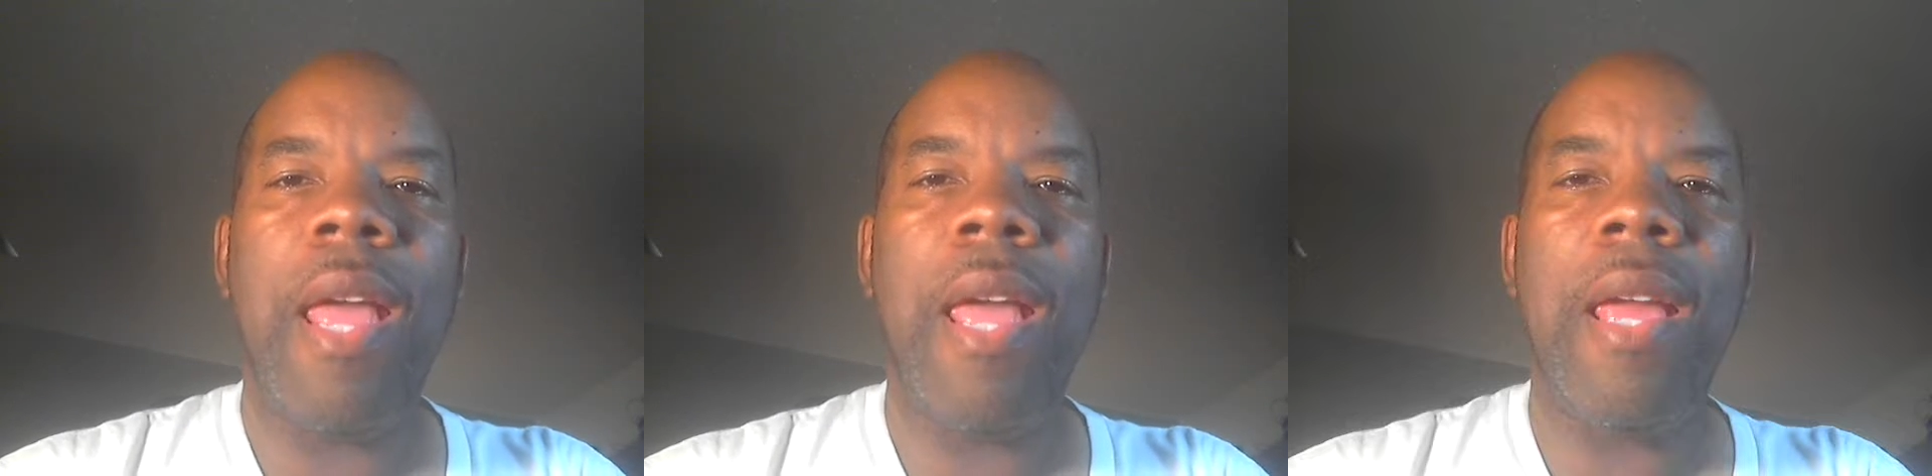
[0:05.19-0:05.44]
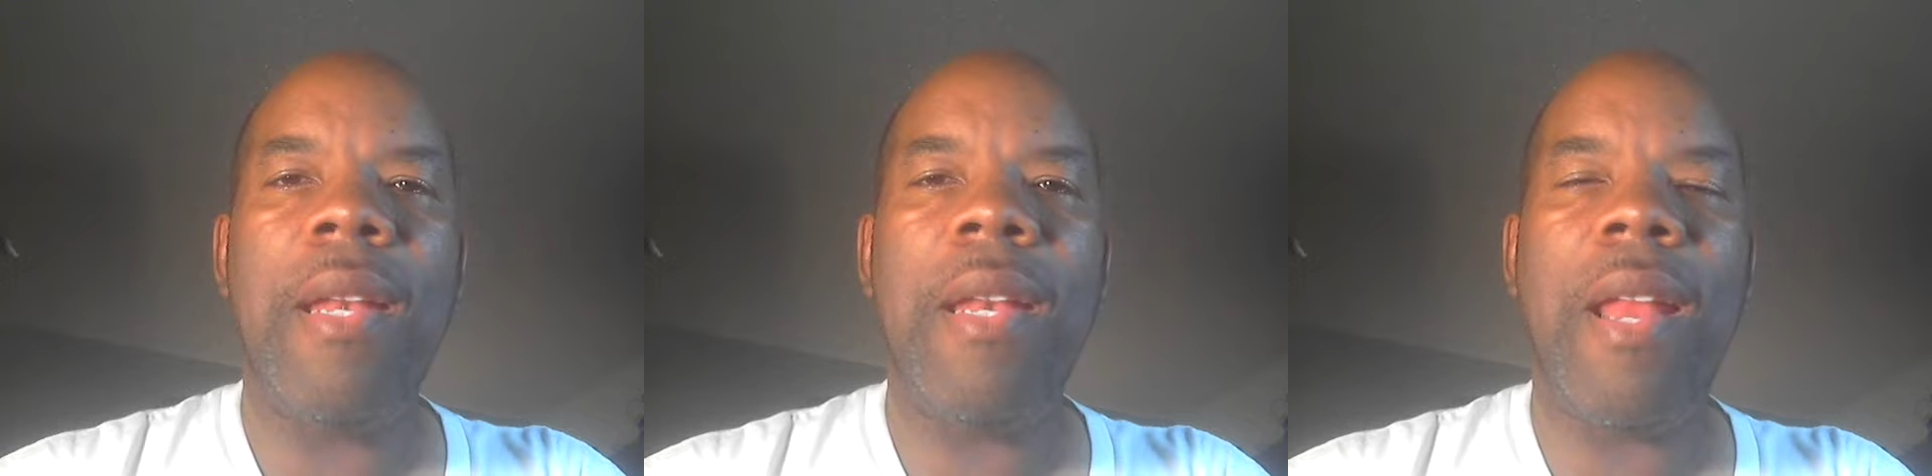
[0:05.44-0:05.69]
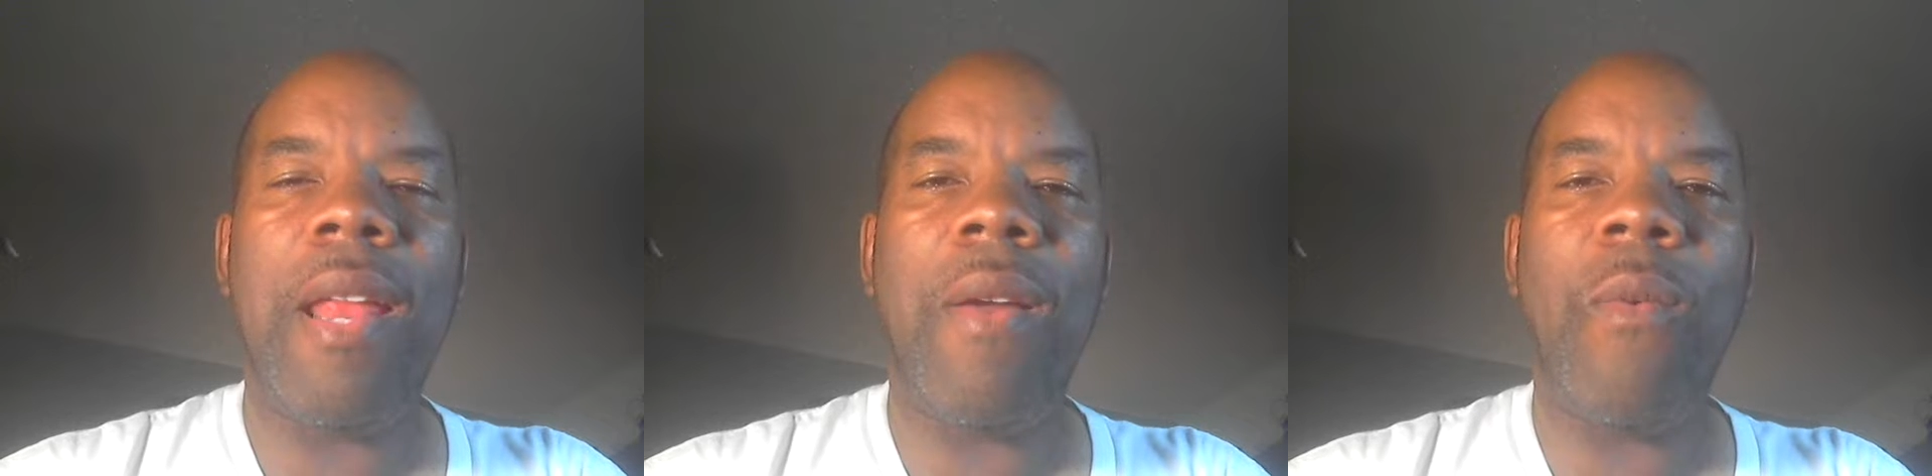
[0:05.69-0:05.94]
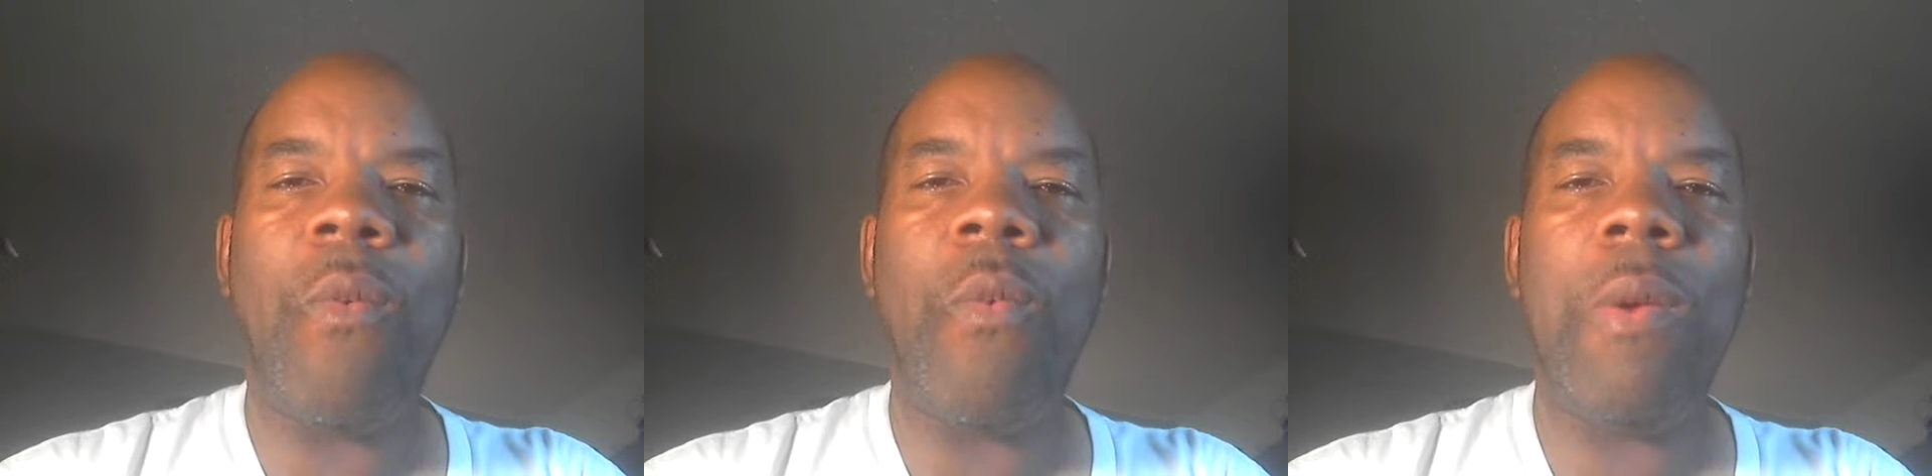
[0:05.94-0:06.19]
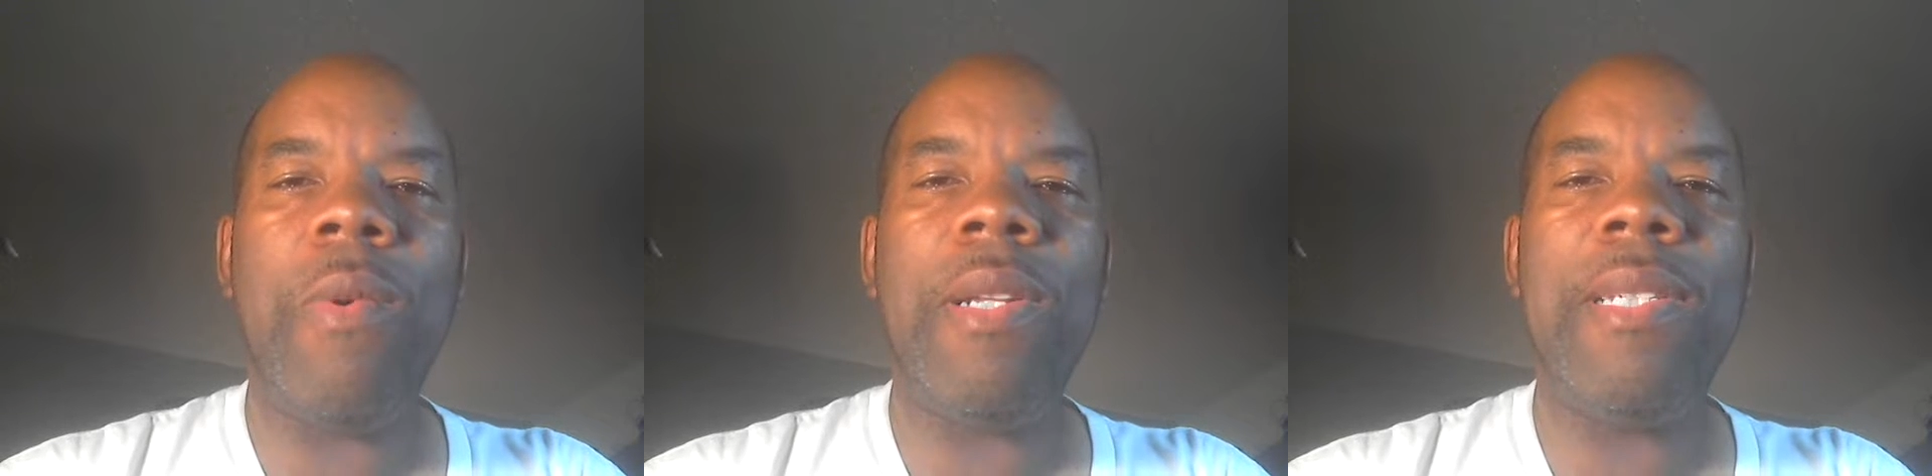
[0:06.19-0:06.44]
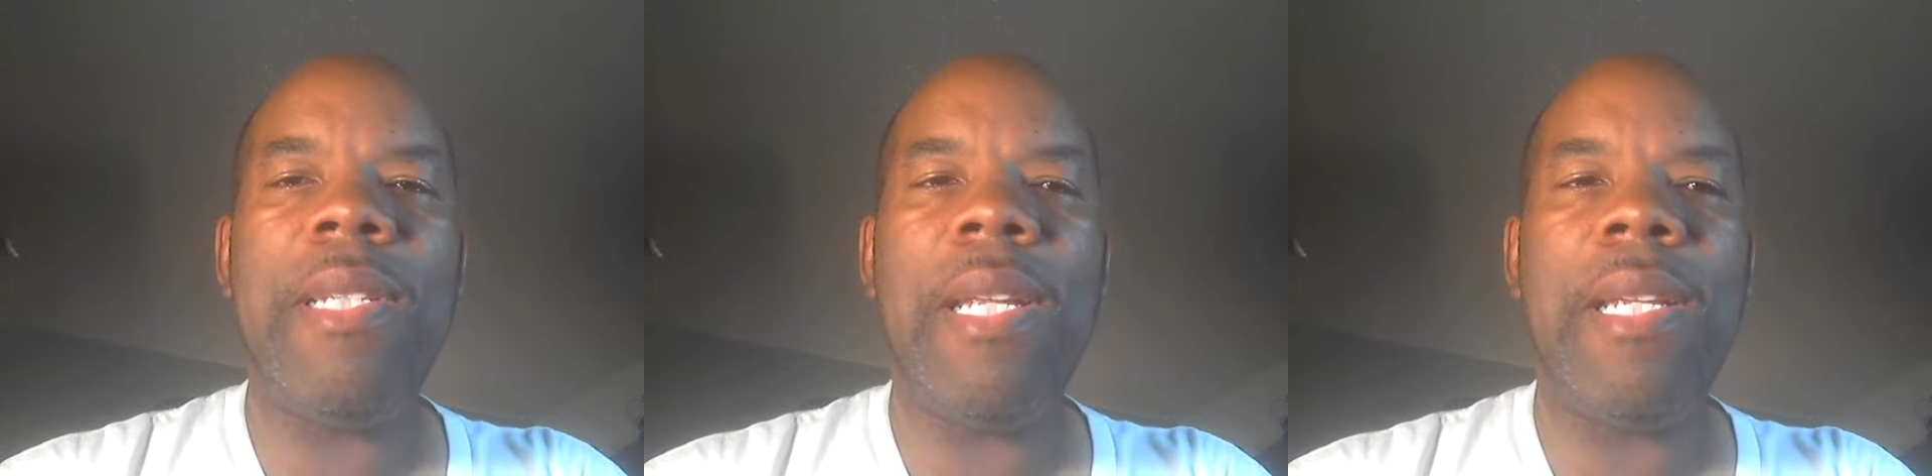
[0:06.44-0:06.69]
And what I wanted
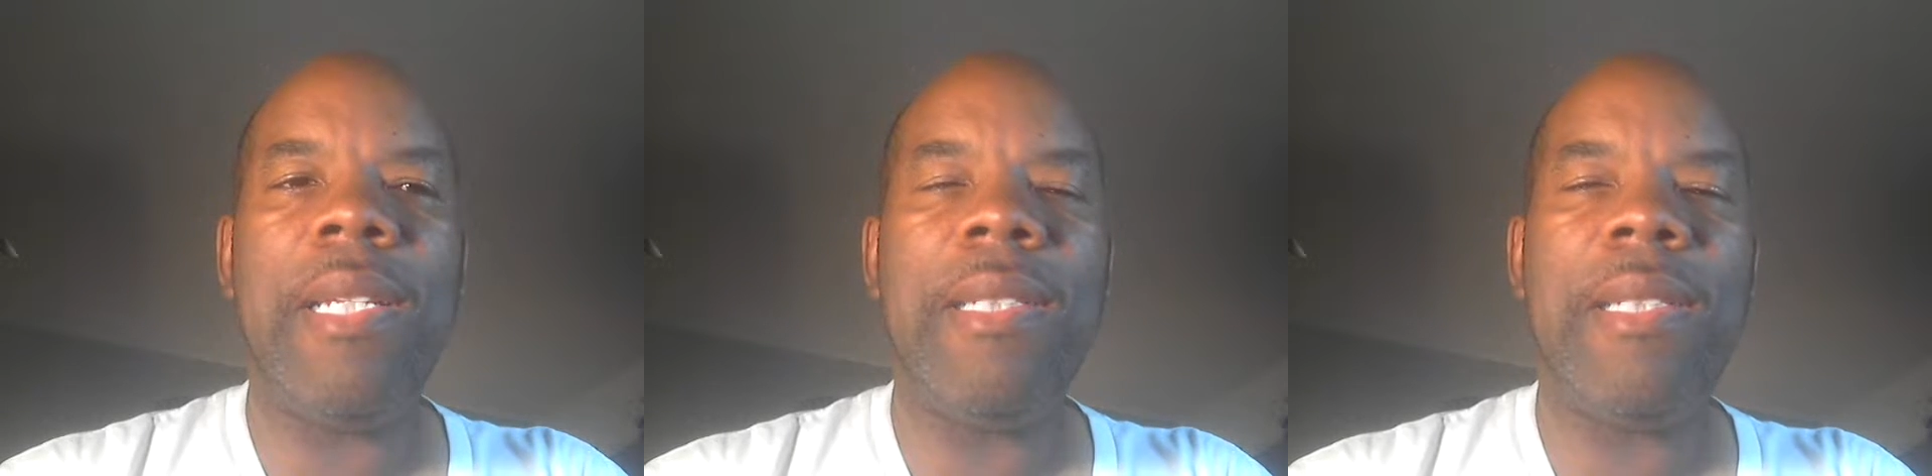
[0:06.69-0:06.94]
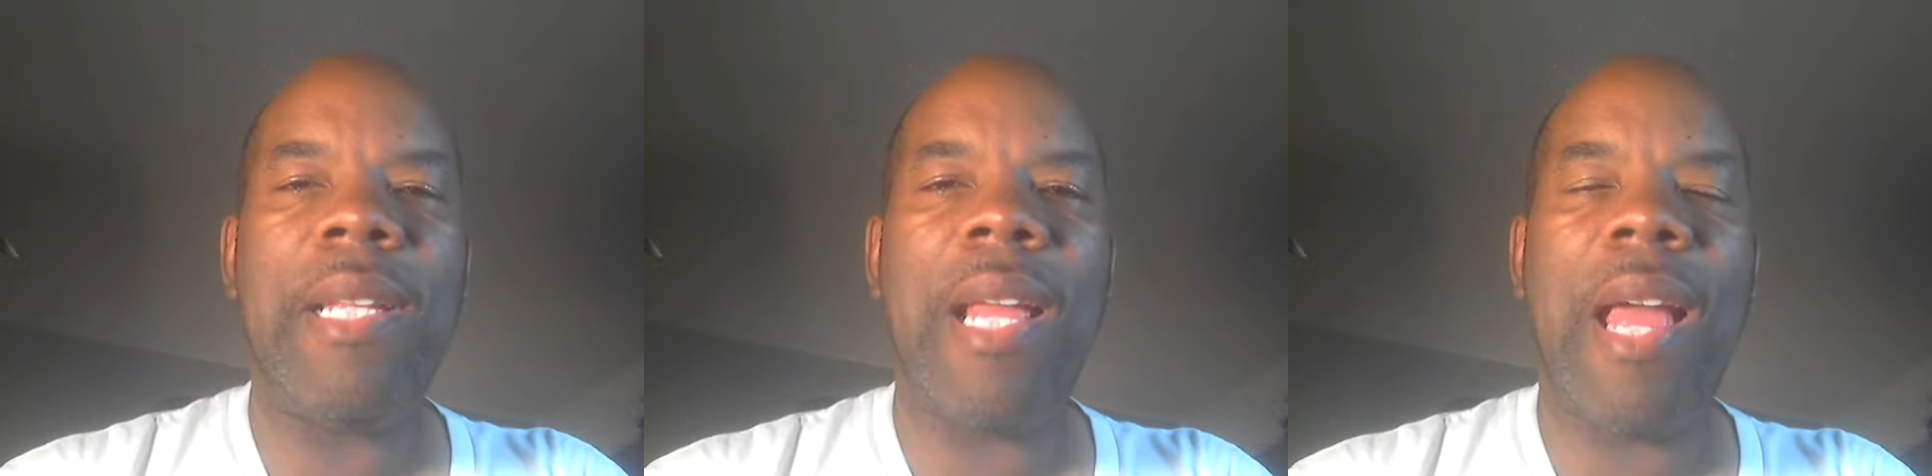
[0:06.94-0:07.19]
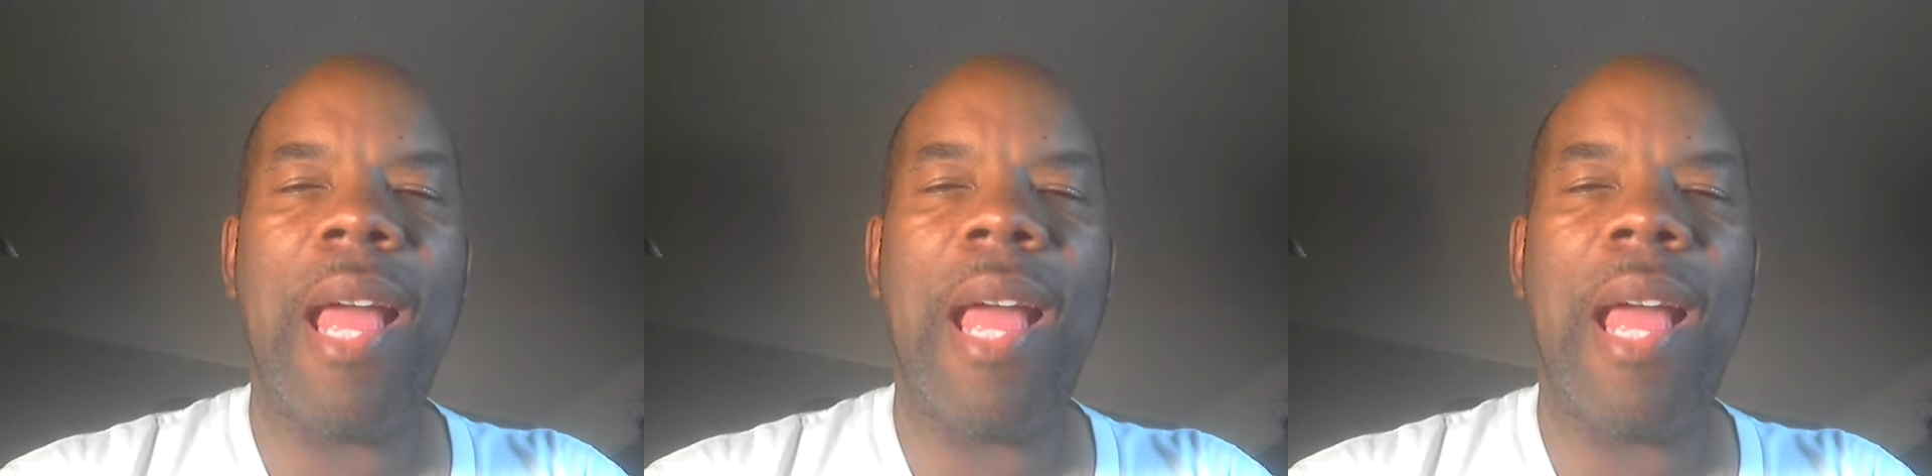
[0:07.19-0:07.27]
to say is,